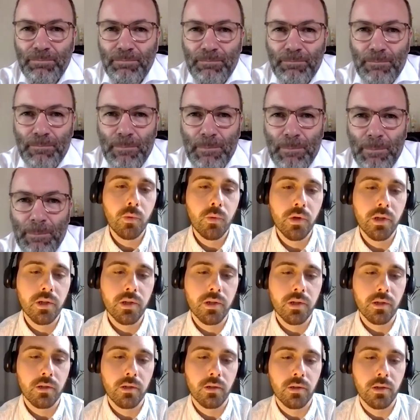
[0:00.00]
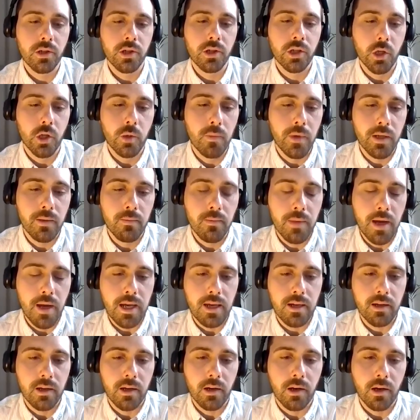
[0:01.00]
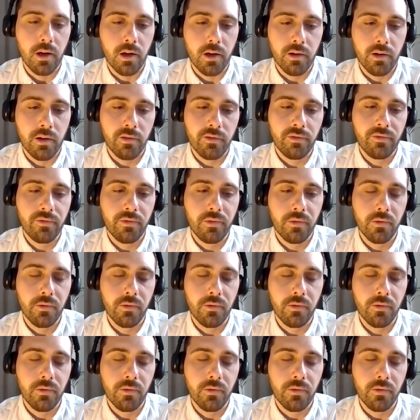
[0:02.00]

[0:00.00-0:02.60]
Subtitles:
What would Schuman make of